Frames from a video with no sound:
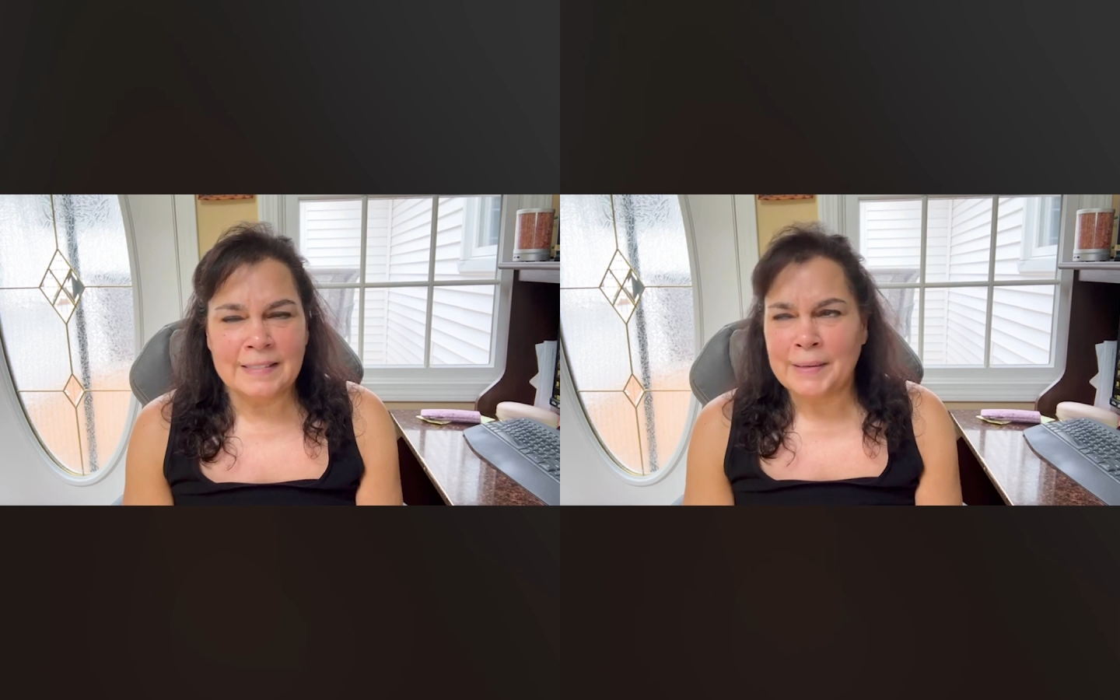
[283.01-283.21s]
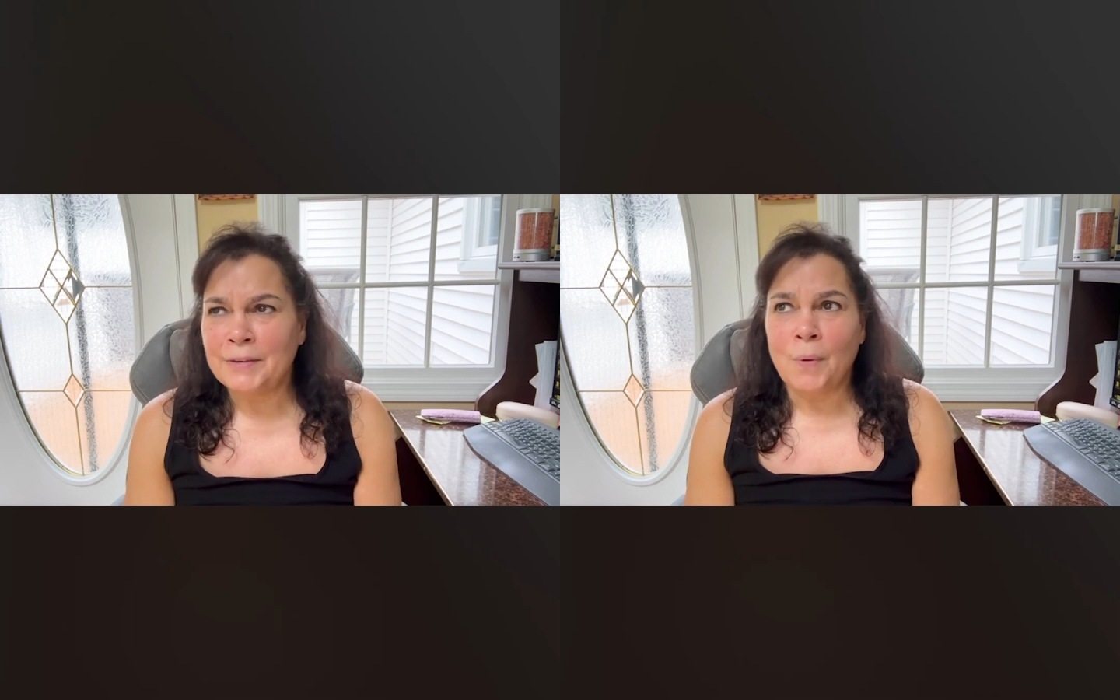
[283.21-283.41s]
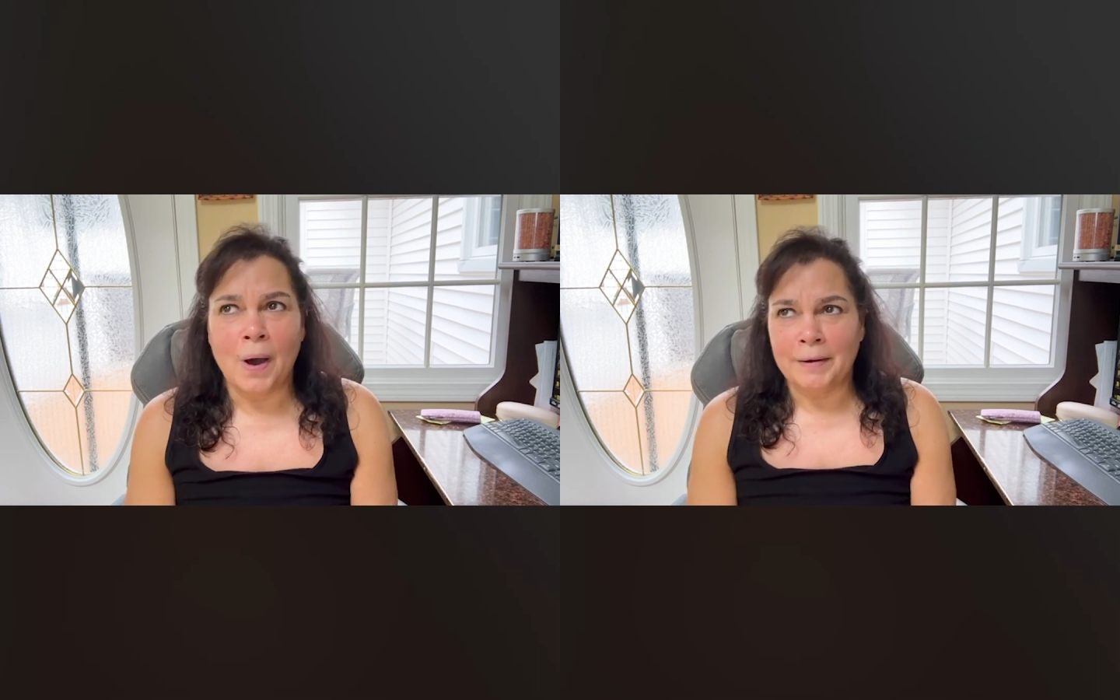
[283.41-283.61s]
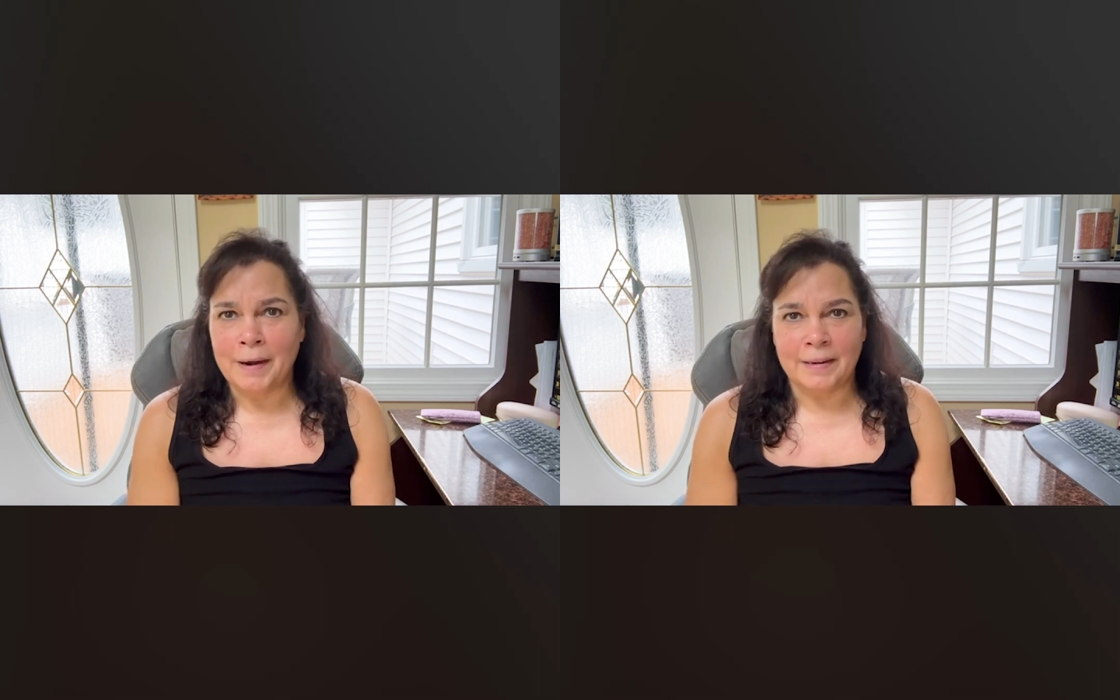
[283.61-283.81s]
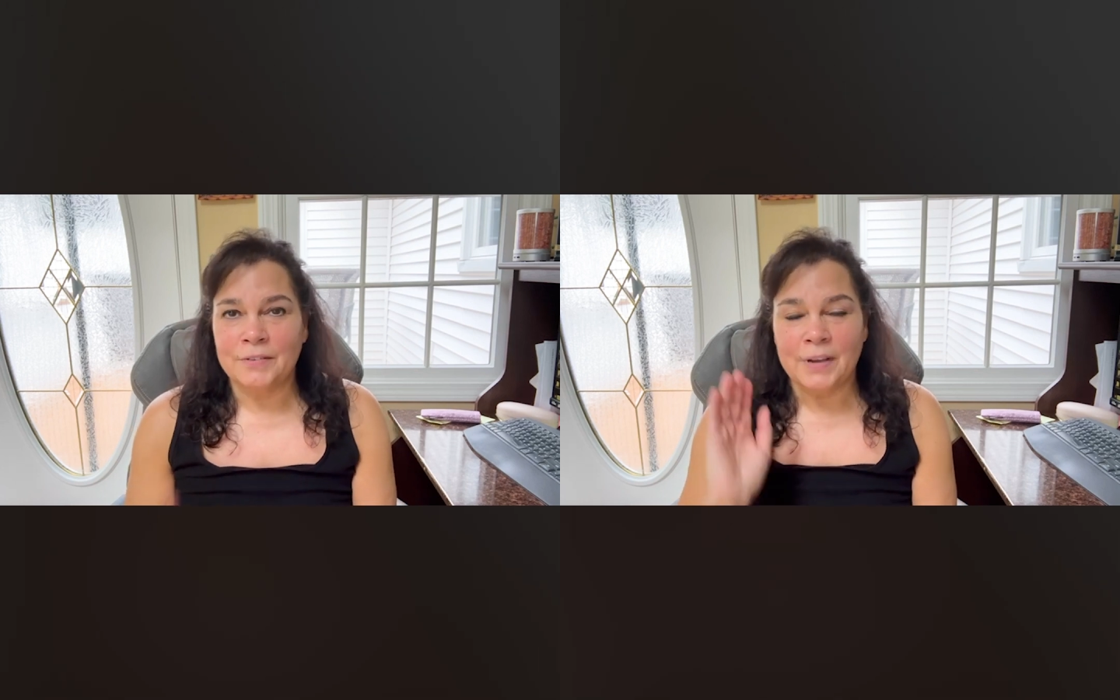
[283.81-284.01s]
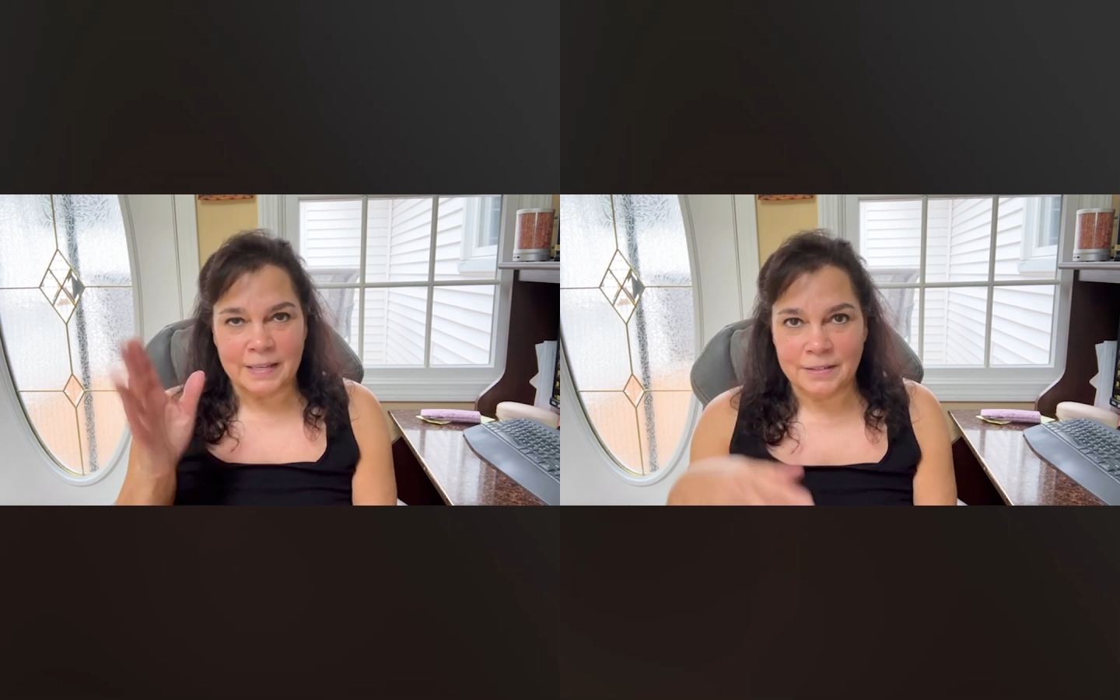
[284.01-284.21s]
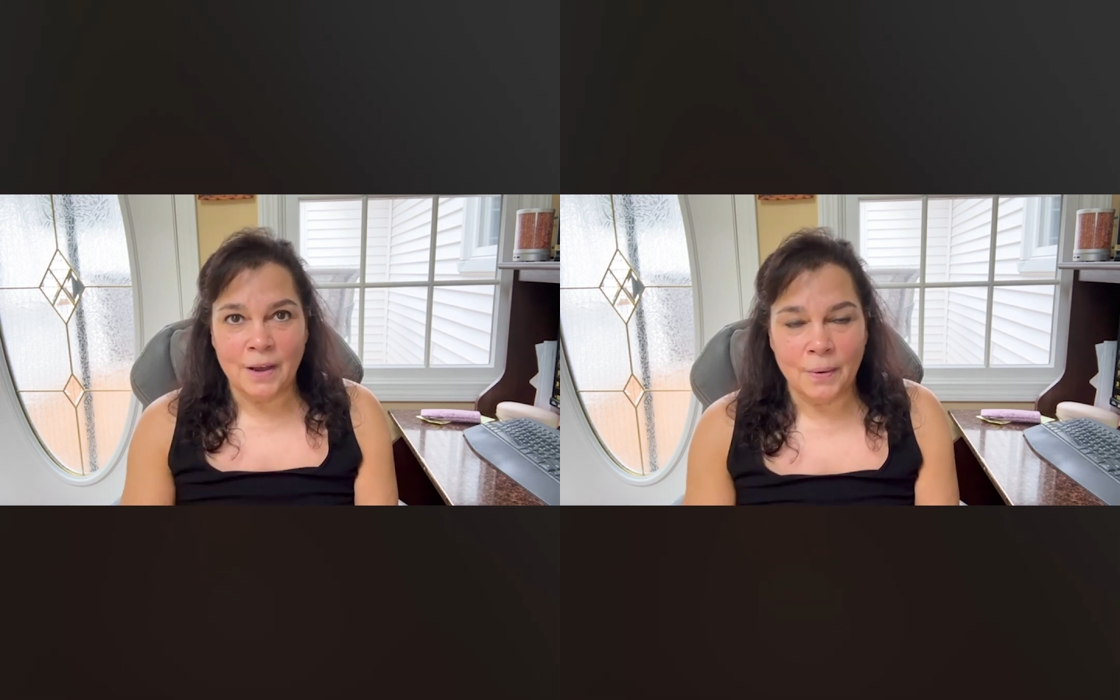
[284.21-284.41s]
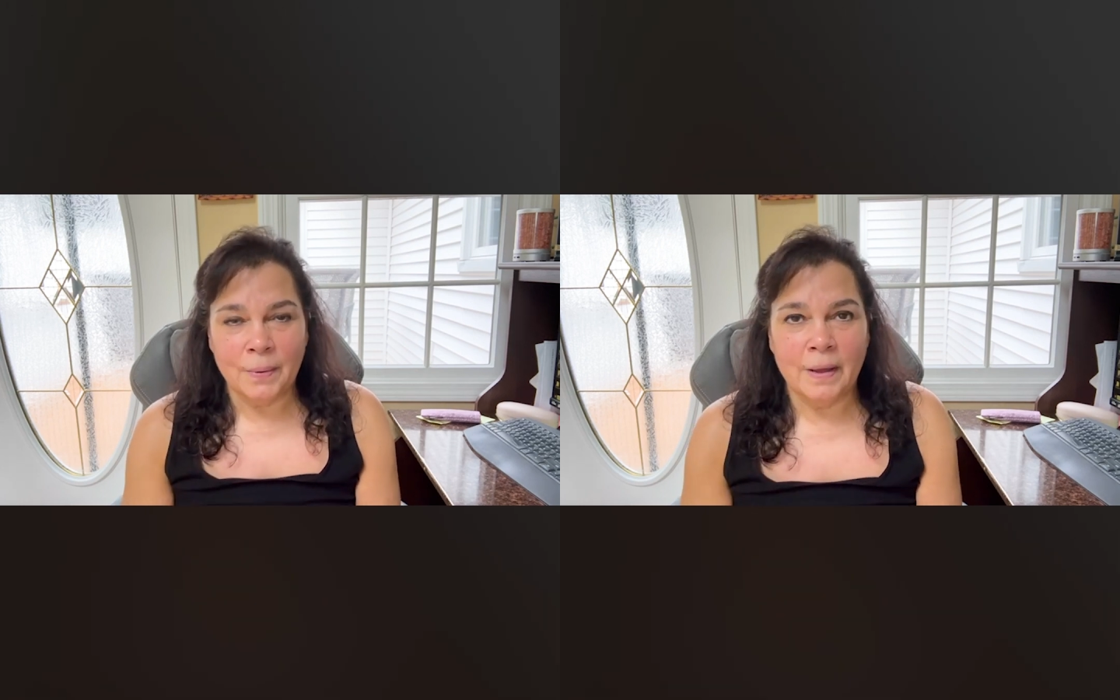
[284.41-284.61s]
I can go on and on. You guys
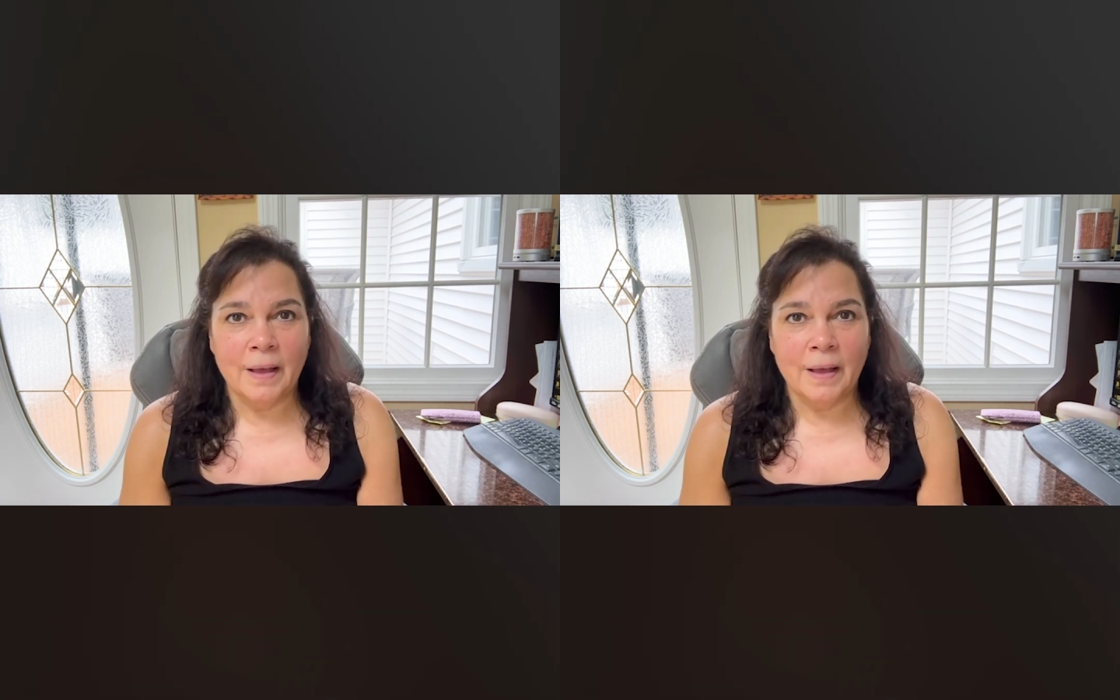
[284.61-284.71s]
know.